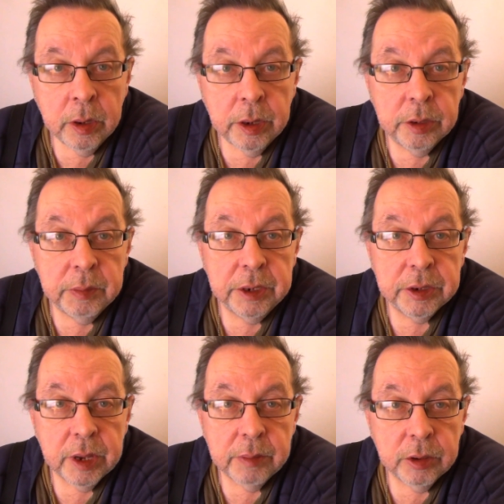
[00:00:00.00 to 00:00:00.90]
In the
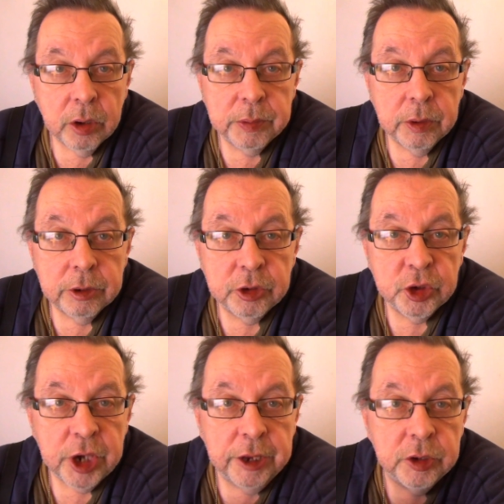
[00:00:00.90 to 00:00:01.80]
meantime, I hope your
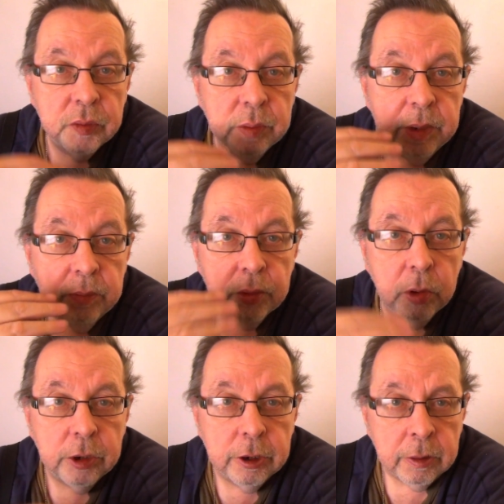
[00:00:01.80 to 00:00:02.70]
chains will be
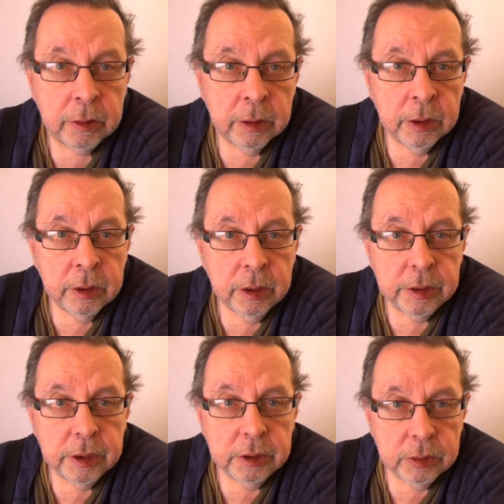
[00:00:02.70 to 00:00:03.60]
broken
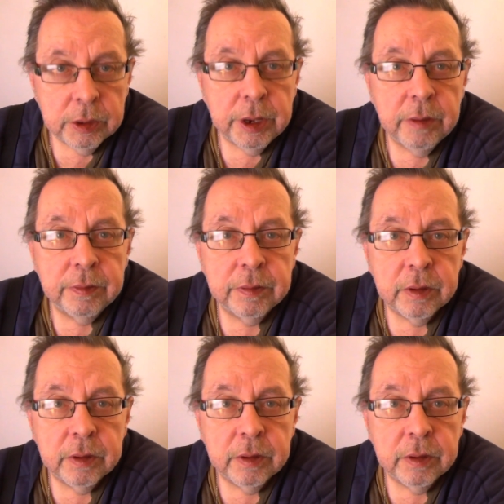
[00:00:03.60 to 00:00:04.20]
and that you will have